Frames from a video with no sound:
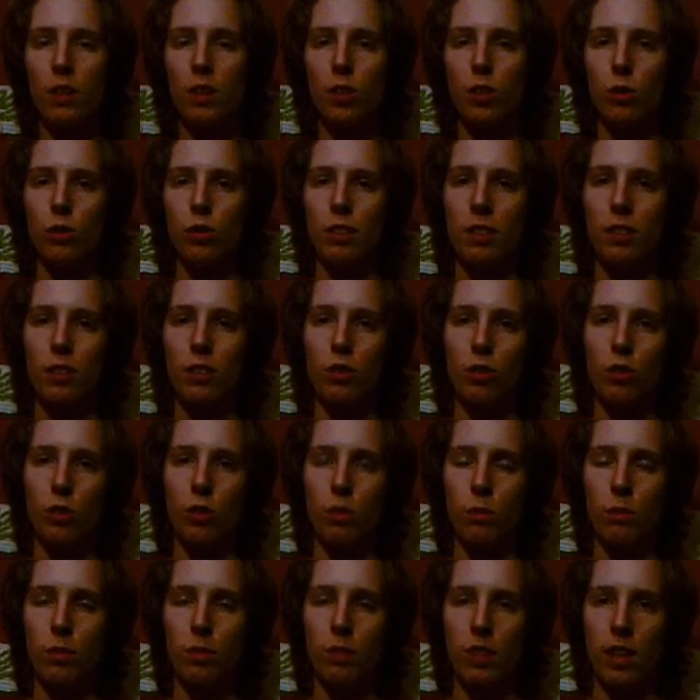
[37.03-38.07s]
using
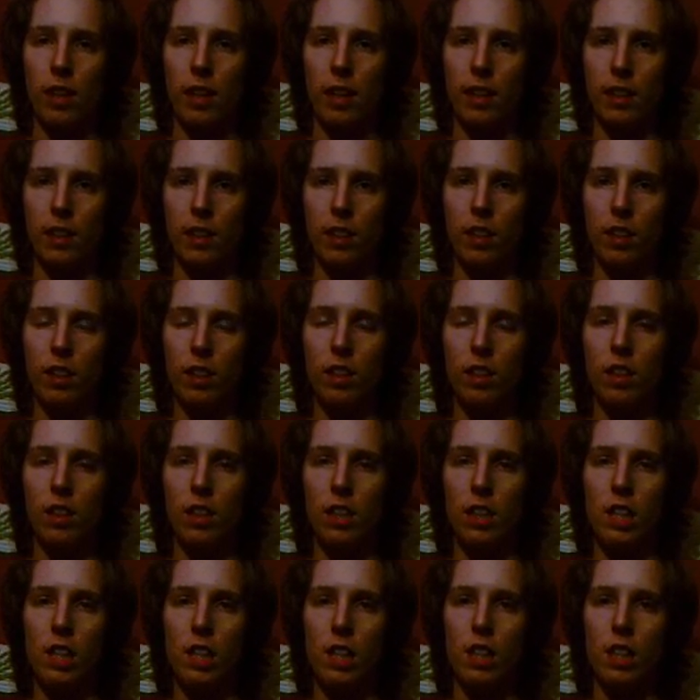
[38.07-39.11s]
terms like
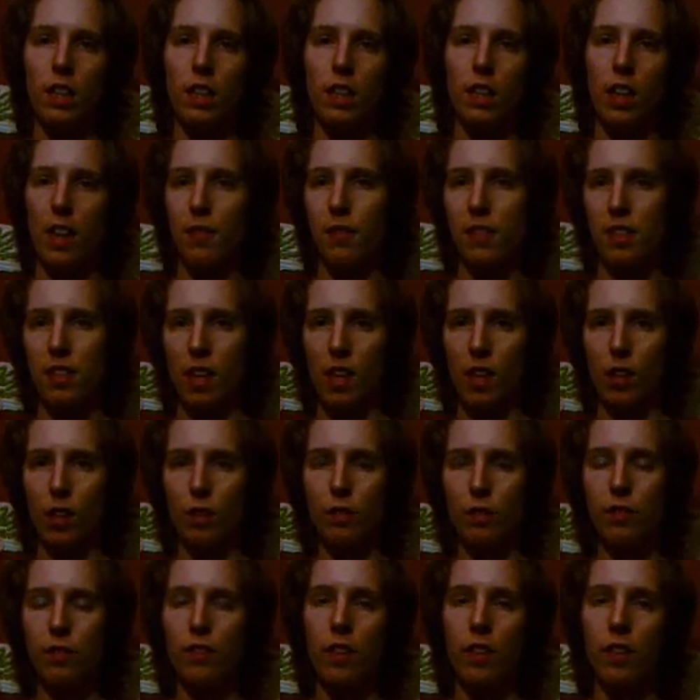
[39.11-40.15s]
life
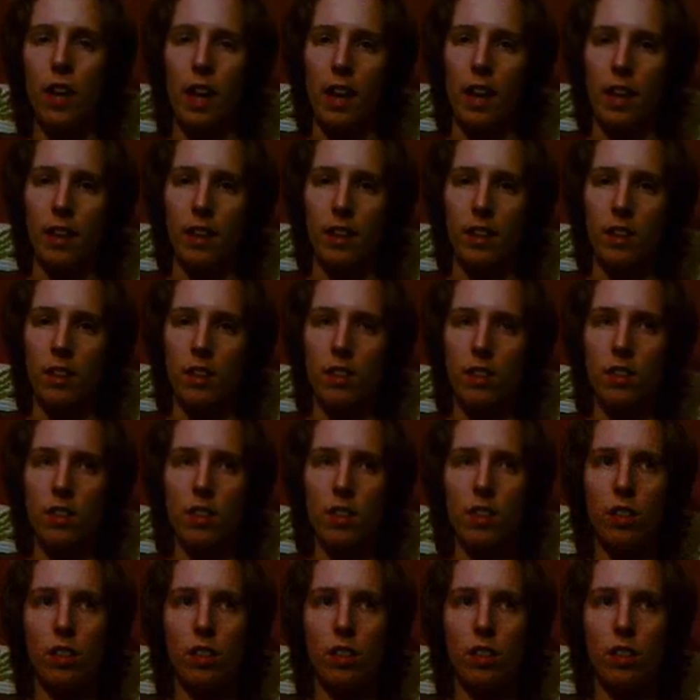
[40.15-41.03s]
itself and